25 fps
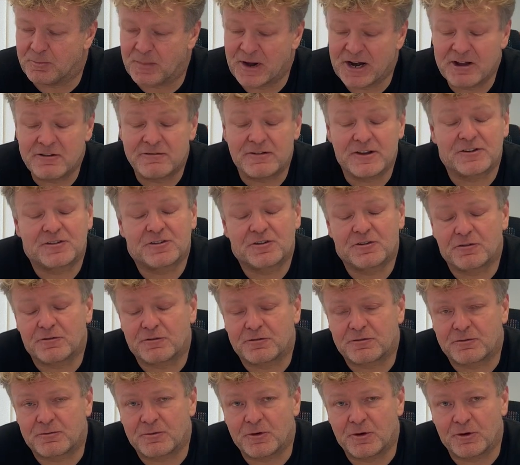benefits of
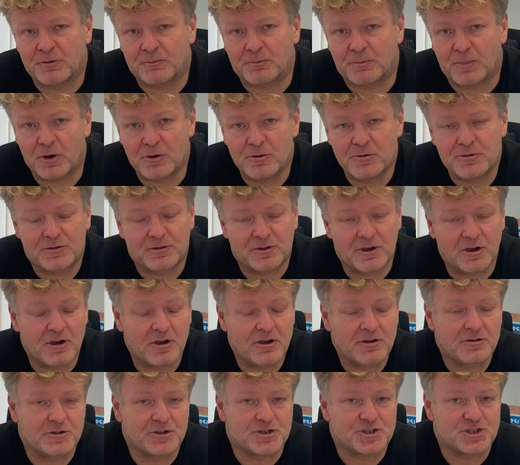both
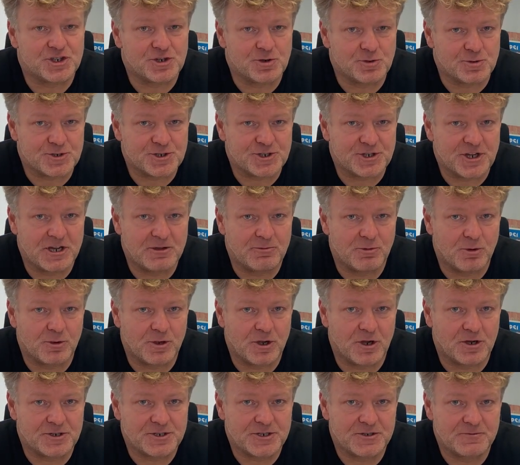are that short staple
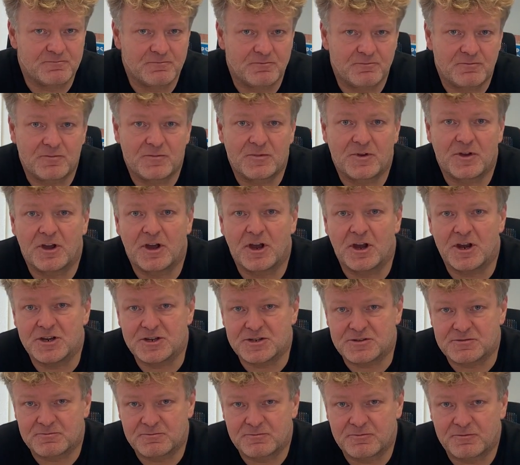cotton
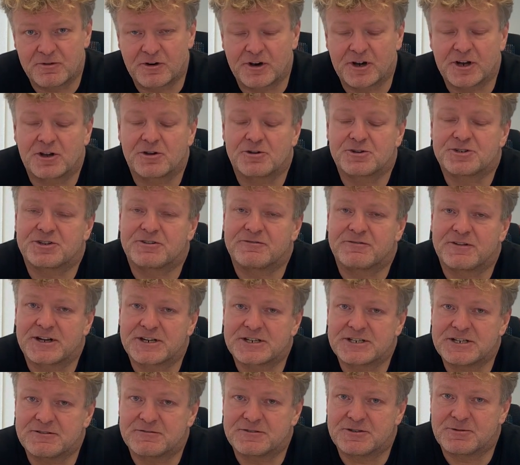is very cost
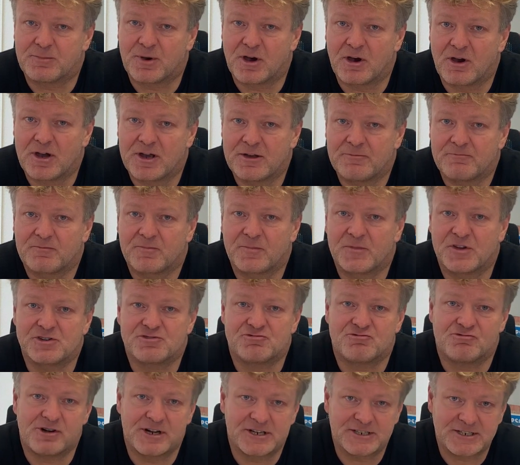effective to buy,
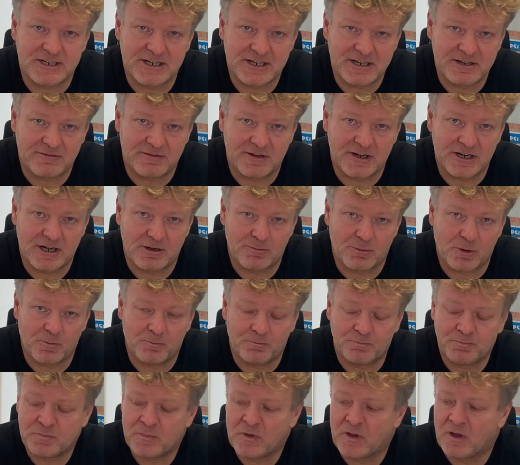it's readily available,
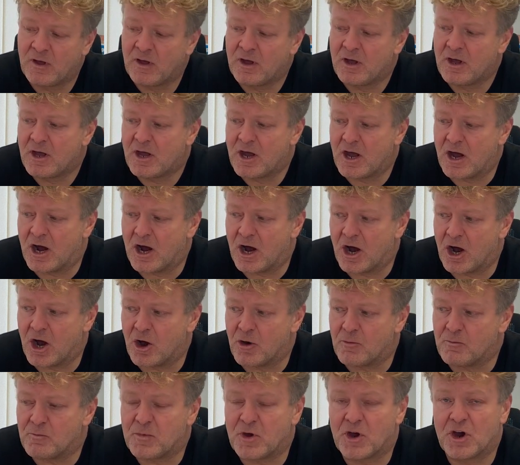
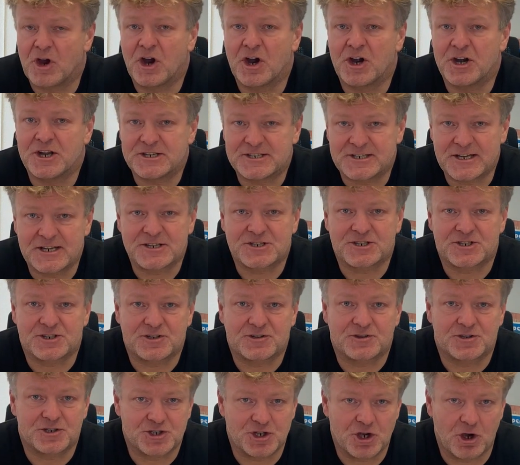and it does
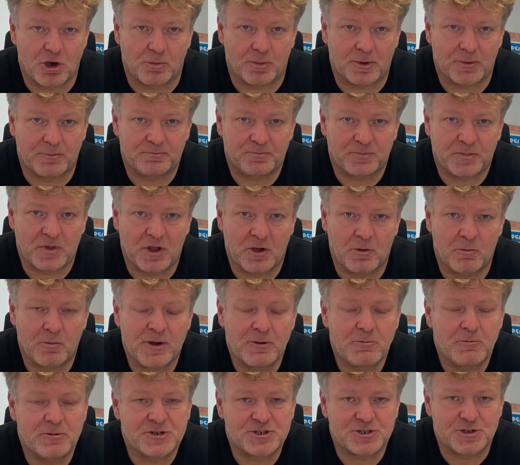the job. And
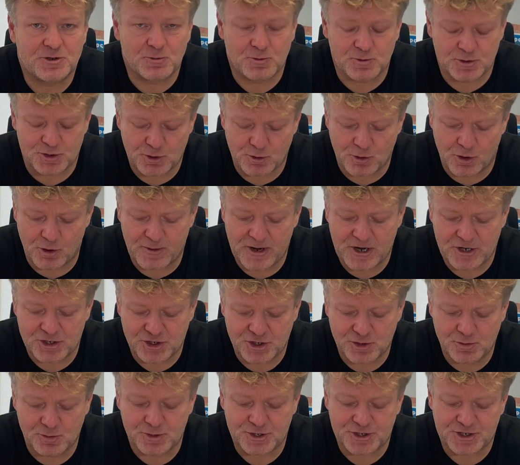when we talk about
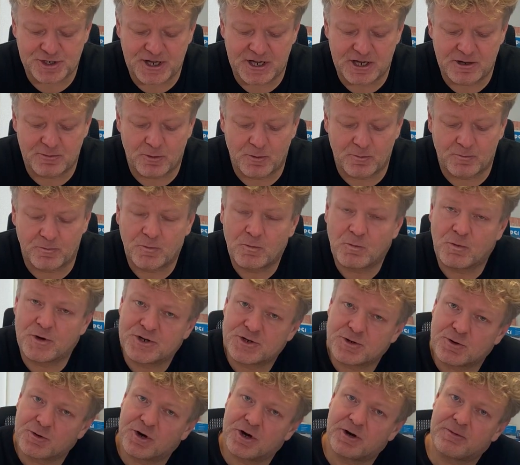short staple, we're
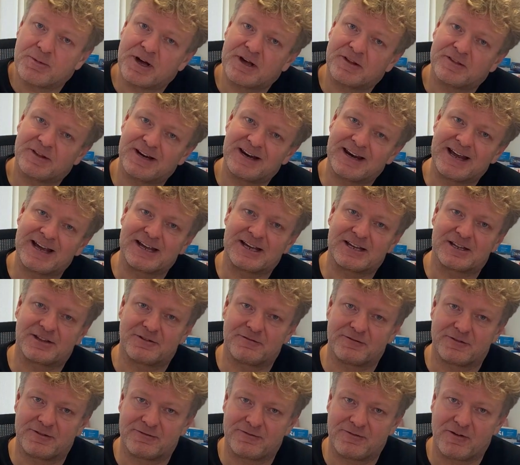talking about the length
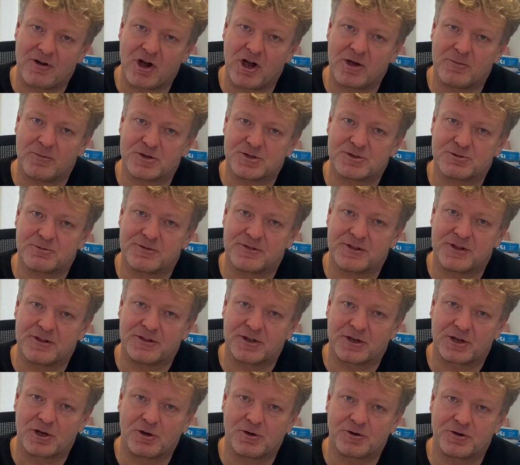of the fibres within
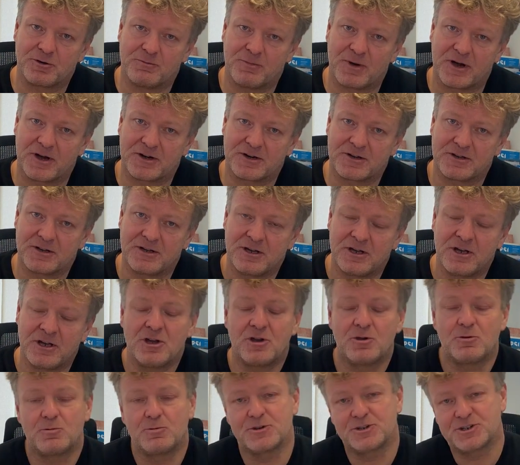the cotton bud,
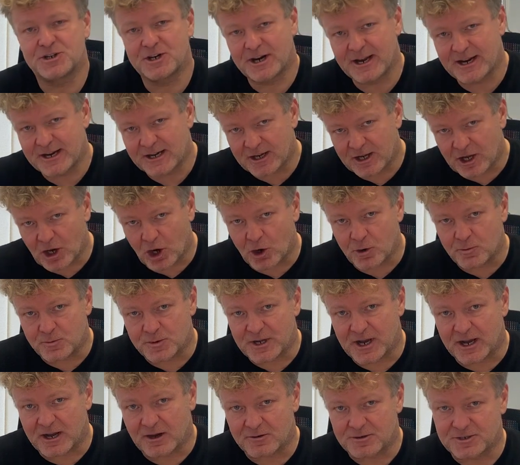which are then
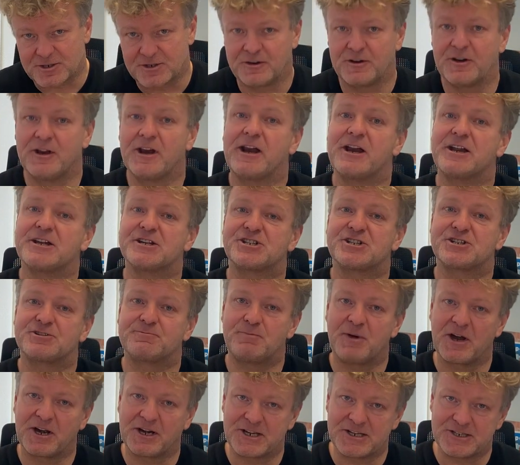combed out and then they're
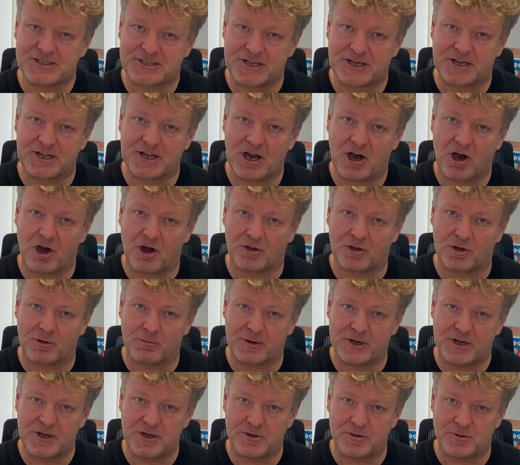spun into the yarn that
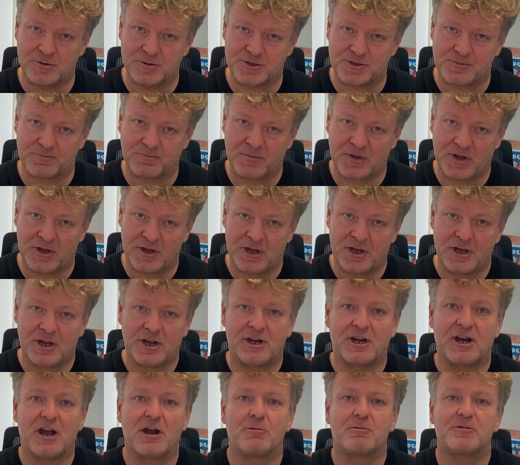we use.
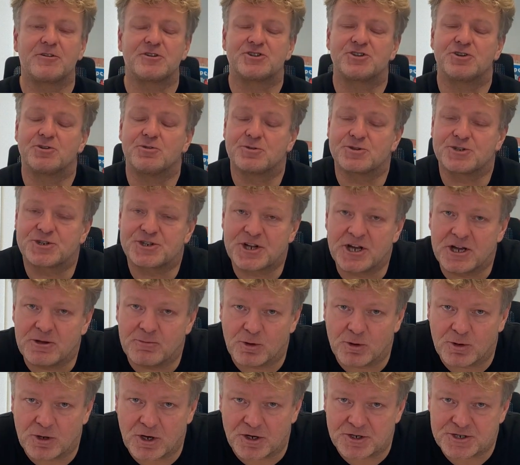Now with a short
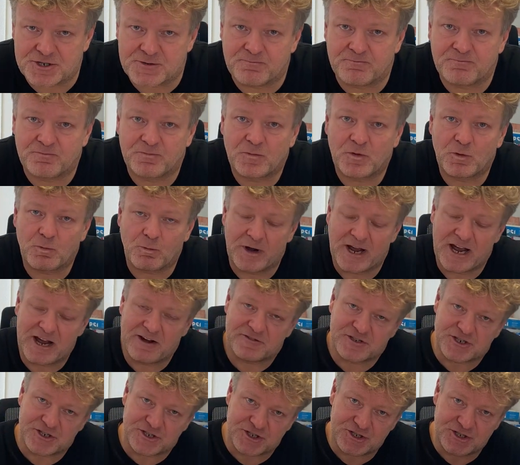staple cotton, we
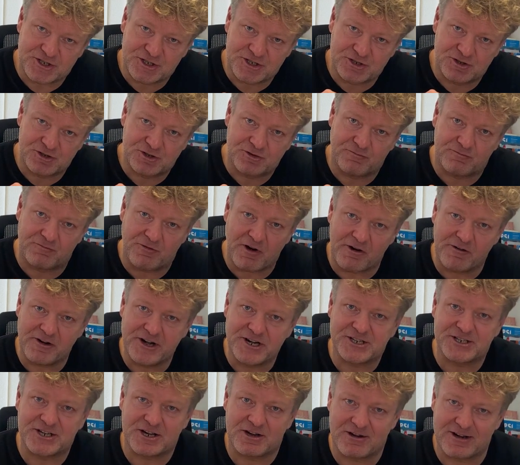have to very
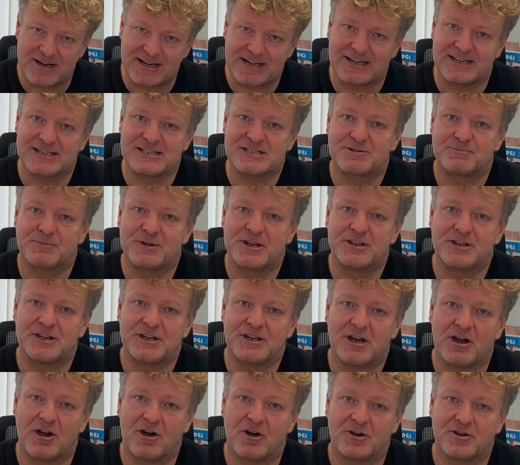tightly spin
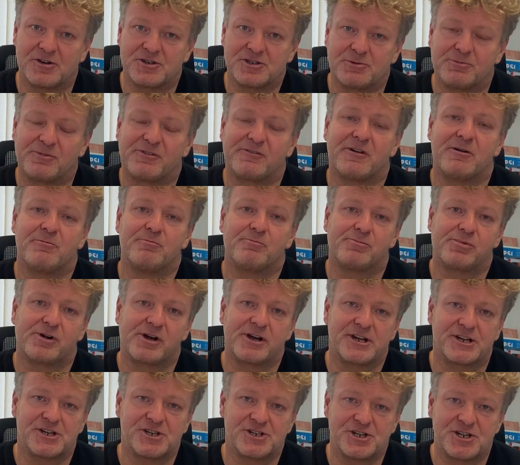the yarn to prevent
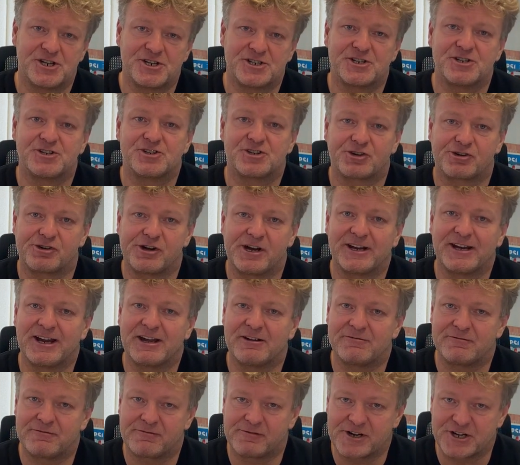breakages and to create
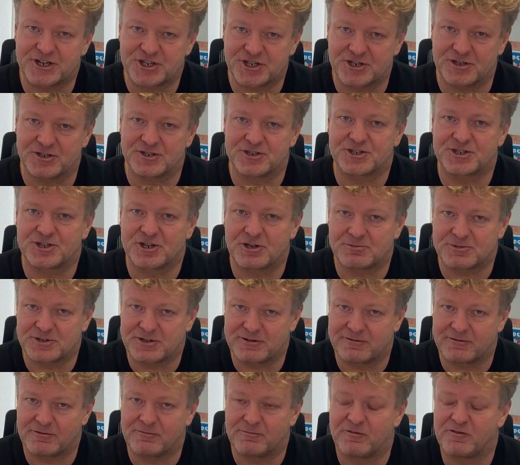that friction that stops
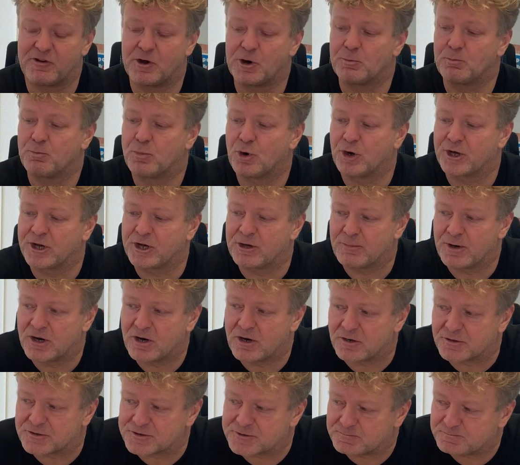it from pulling
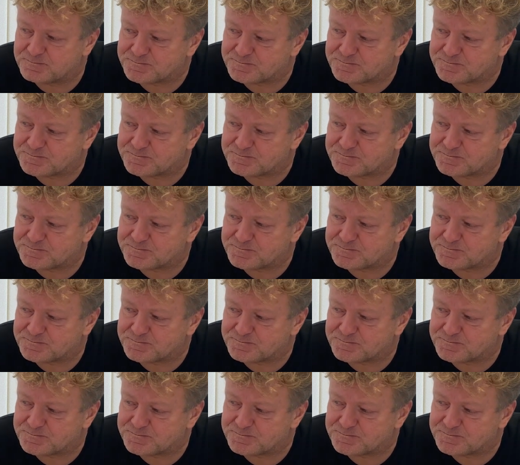apart.